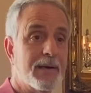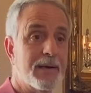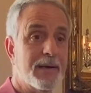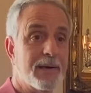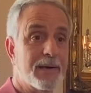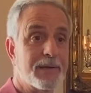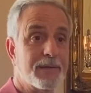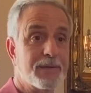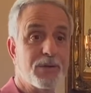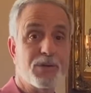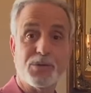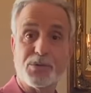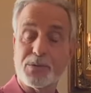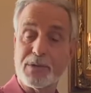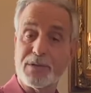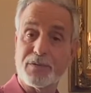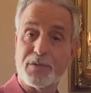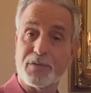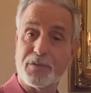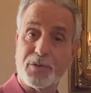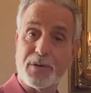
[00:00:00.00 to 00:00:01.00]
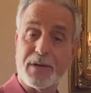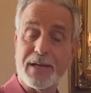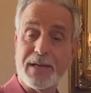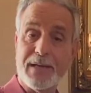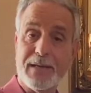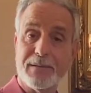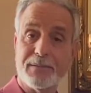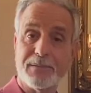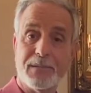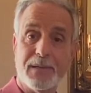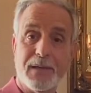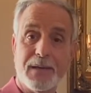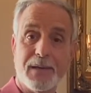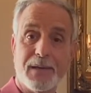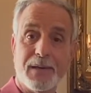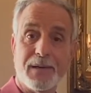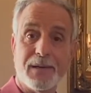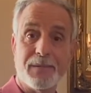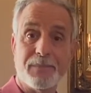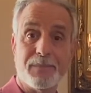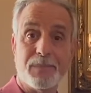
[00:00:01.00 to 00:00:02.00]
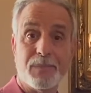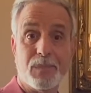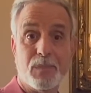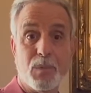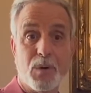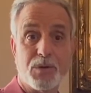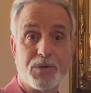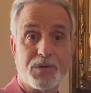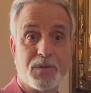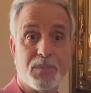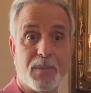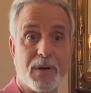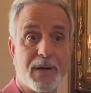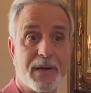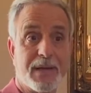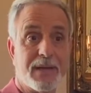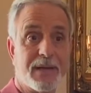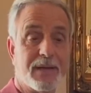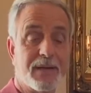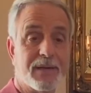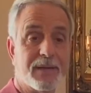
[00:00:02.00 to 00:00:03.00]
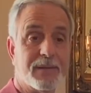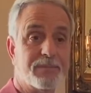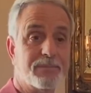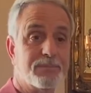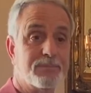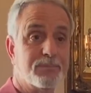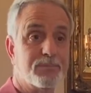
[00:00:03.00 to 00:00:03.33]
usually for free. Most of my